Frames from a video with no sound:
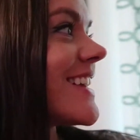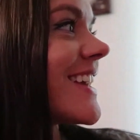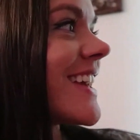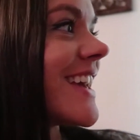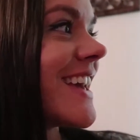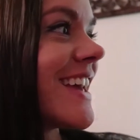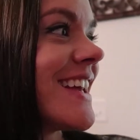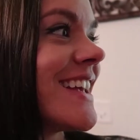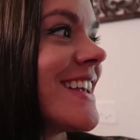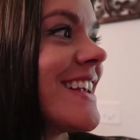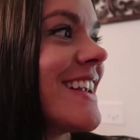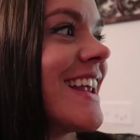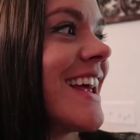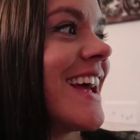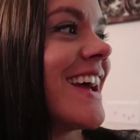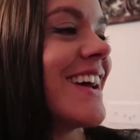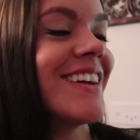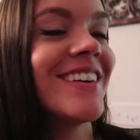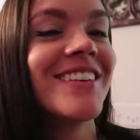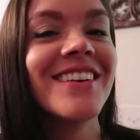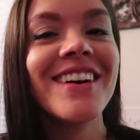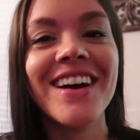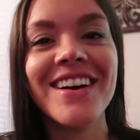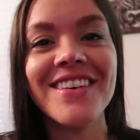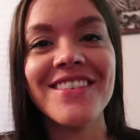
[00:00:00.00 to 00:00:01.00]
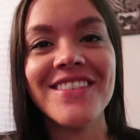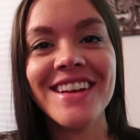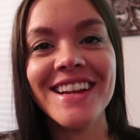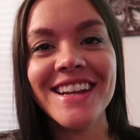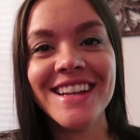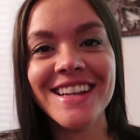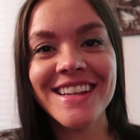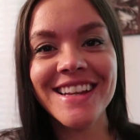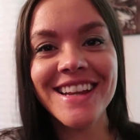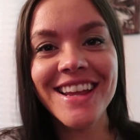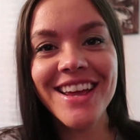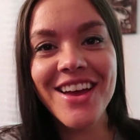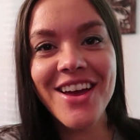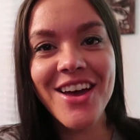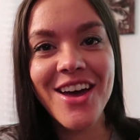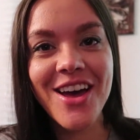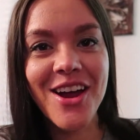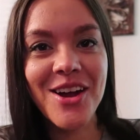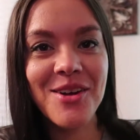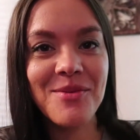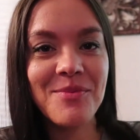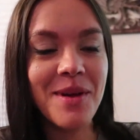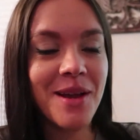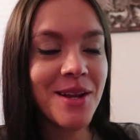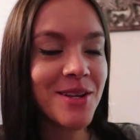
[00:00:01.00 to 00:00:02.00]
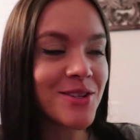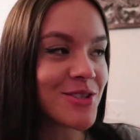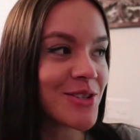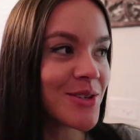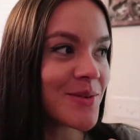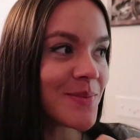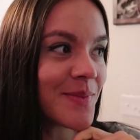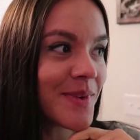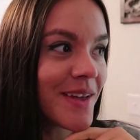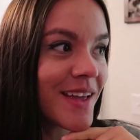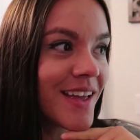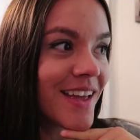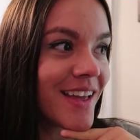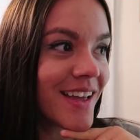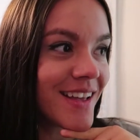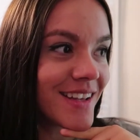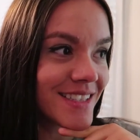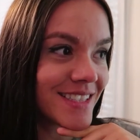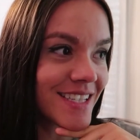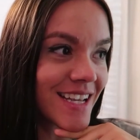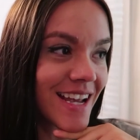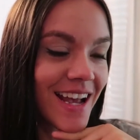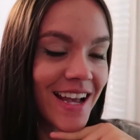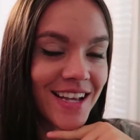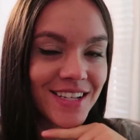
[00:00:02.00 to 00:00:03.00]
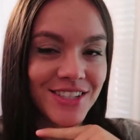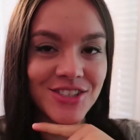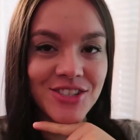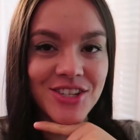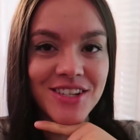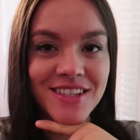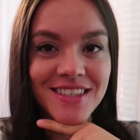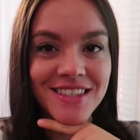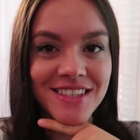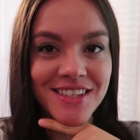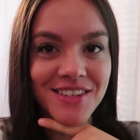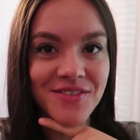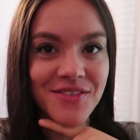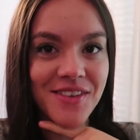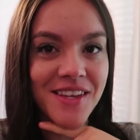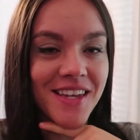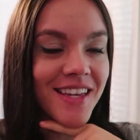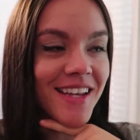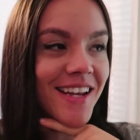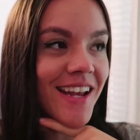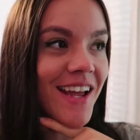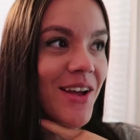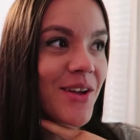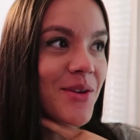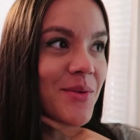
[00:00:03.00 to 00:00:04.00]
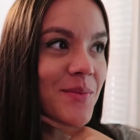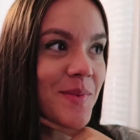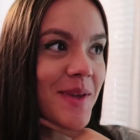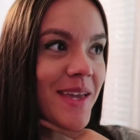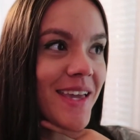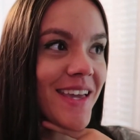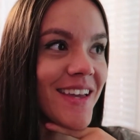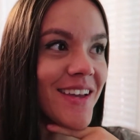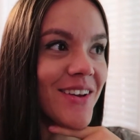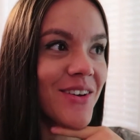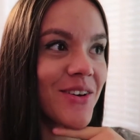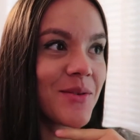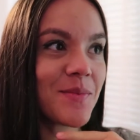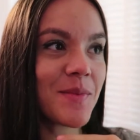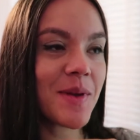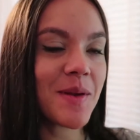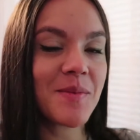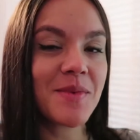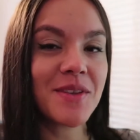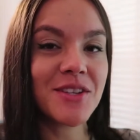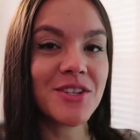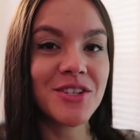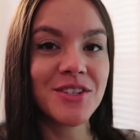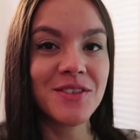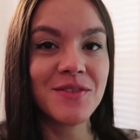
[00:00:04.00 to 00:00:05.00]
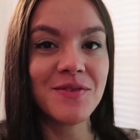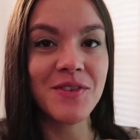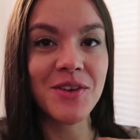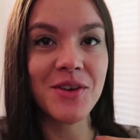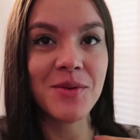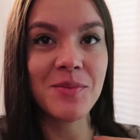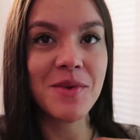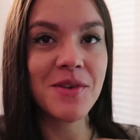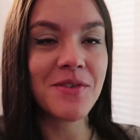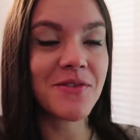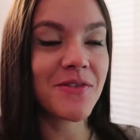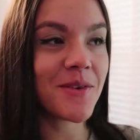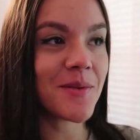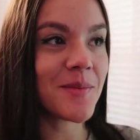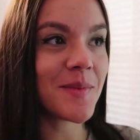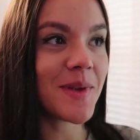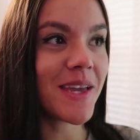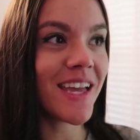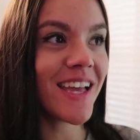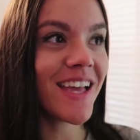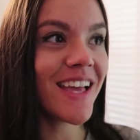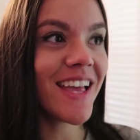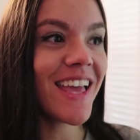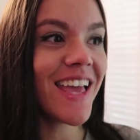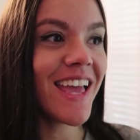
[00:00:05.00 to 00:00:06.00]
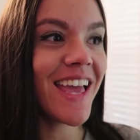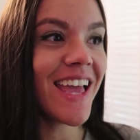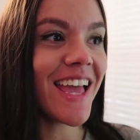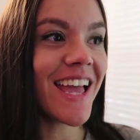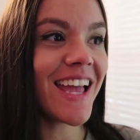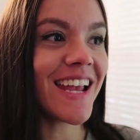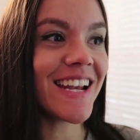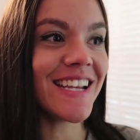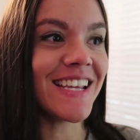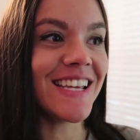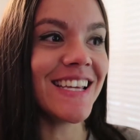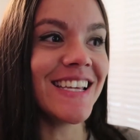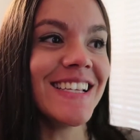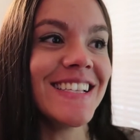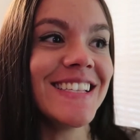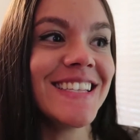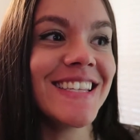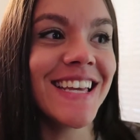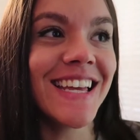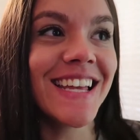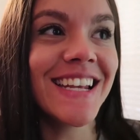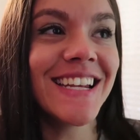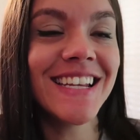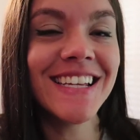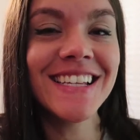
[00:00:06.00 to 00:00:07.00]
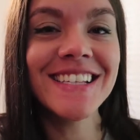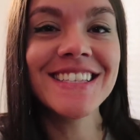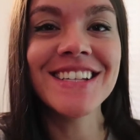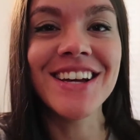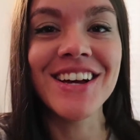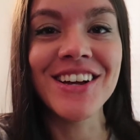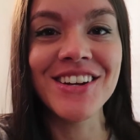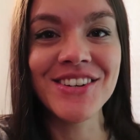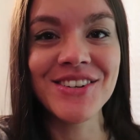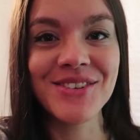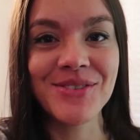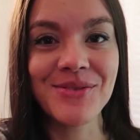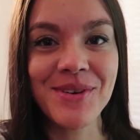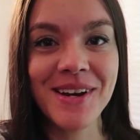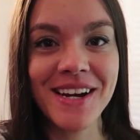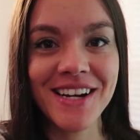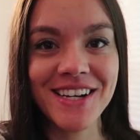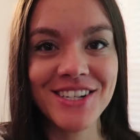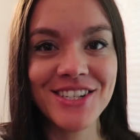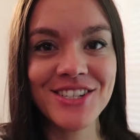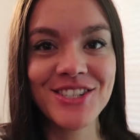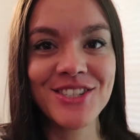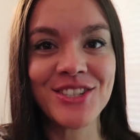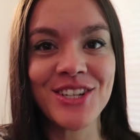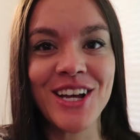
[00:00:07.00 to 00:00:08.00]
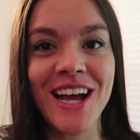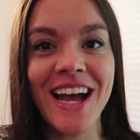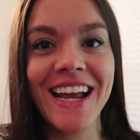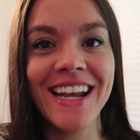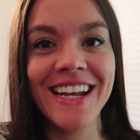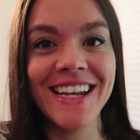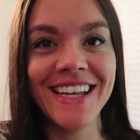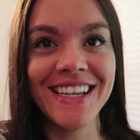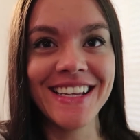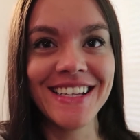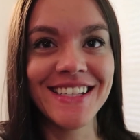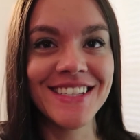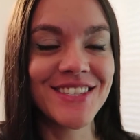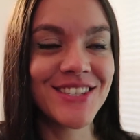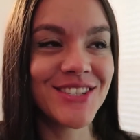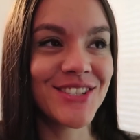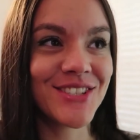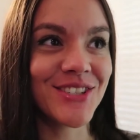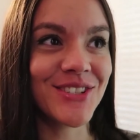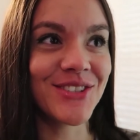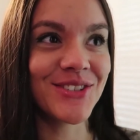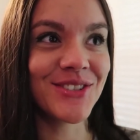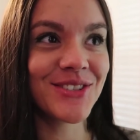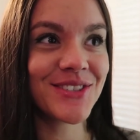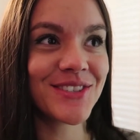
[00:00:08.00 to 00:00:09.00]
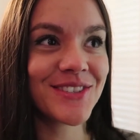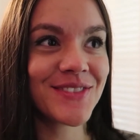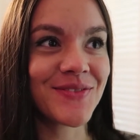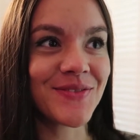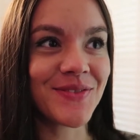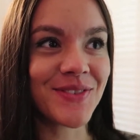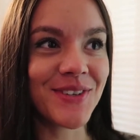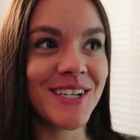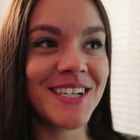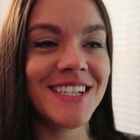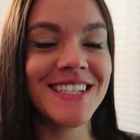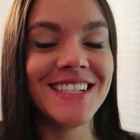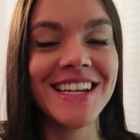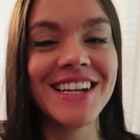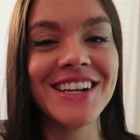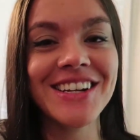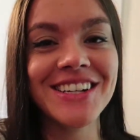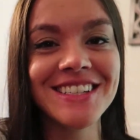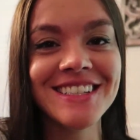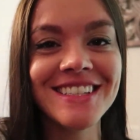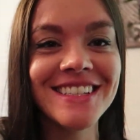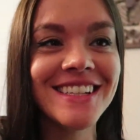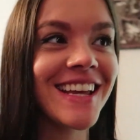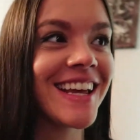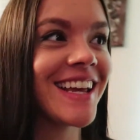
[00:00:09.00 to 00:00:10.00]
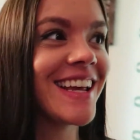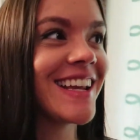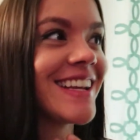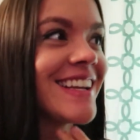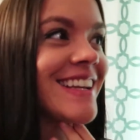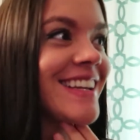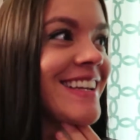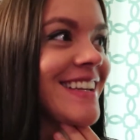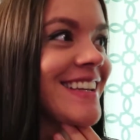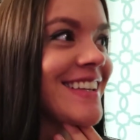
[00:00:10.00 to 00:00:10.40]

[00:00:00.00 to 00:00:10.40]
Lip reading: And I went in our bedroom to ask Justin if he could help me or maybe just film it for me, and he's in his underwear shining his shoes for dinner tonight.